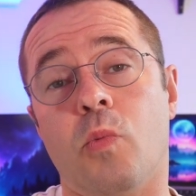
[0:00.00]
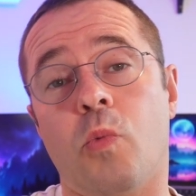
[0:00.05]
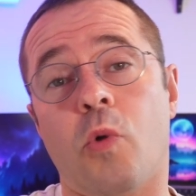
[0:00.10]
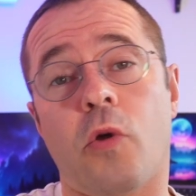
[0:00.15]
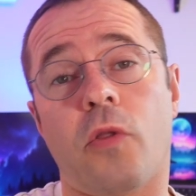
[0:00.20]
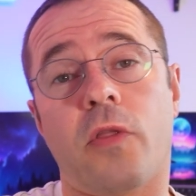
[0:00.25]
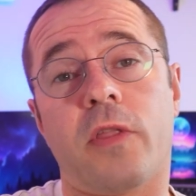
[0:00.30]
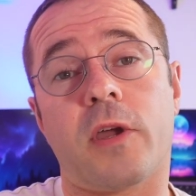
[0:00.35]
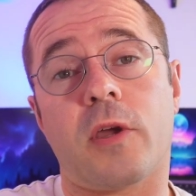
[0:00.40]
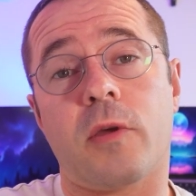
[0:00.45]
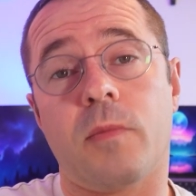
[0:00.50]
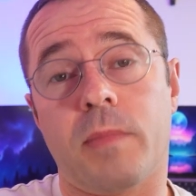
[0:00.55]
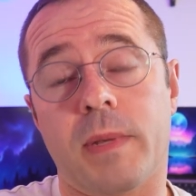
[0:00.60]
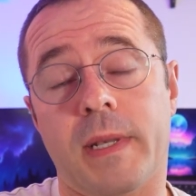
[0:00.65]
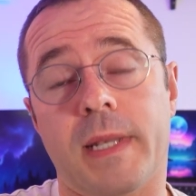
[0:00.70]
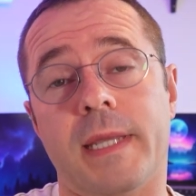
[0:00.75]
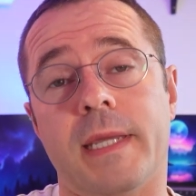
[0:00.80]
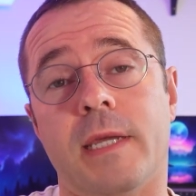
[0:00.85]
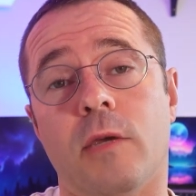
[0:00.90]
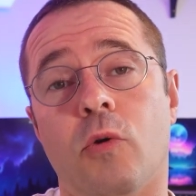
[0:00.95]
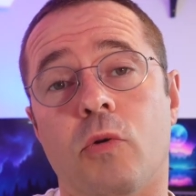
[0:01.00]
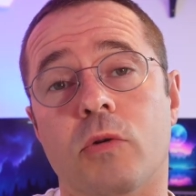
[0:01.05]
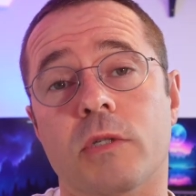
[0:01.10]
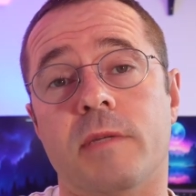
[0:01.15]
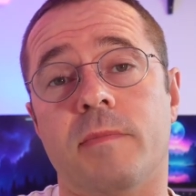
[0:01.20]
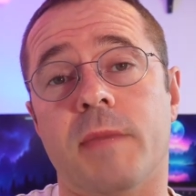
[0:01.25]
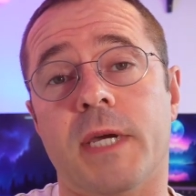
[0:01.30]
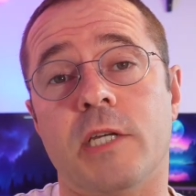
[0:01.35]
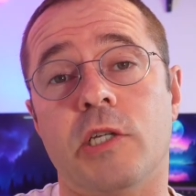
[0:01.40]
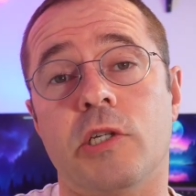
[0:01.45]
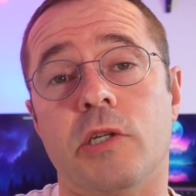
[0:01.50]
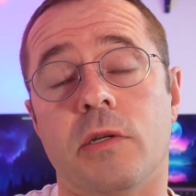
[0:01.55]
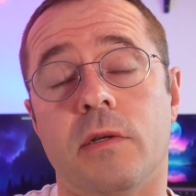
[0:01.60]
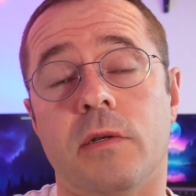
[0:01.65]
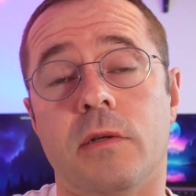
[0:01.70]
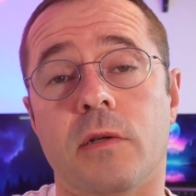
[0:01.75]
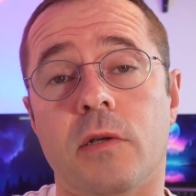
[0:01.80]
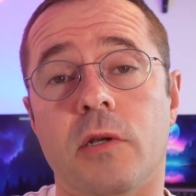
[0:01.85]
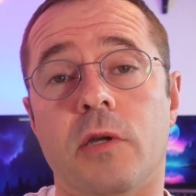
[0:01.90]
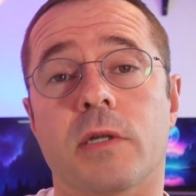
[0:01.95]
what the complete
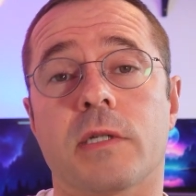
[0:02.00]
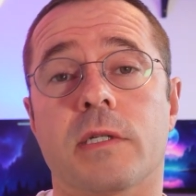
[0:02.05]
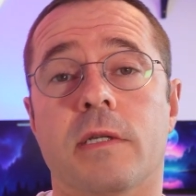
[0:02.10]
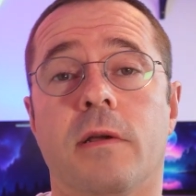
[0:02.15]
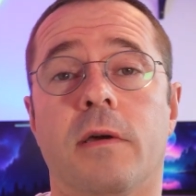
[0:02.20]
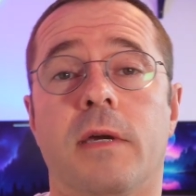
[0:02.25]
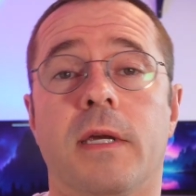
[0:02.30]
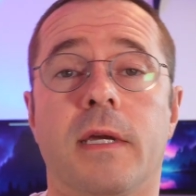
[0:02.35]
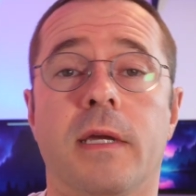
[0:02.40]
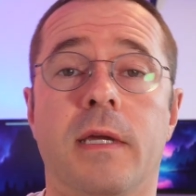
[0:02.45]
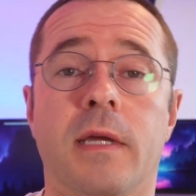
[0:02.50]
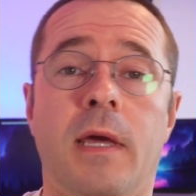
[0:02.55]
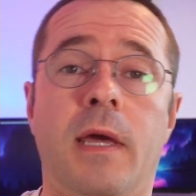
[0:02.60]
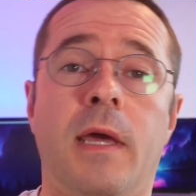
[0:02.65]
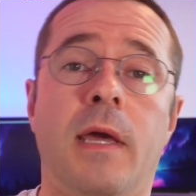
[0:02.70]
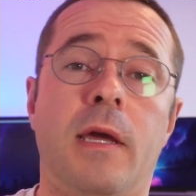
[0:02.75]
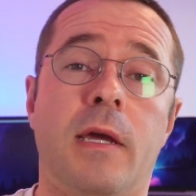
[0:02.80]
automation looks like.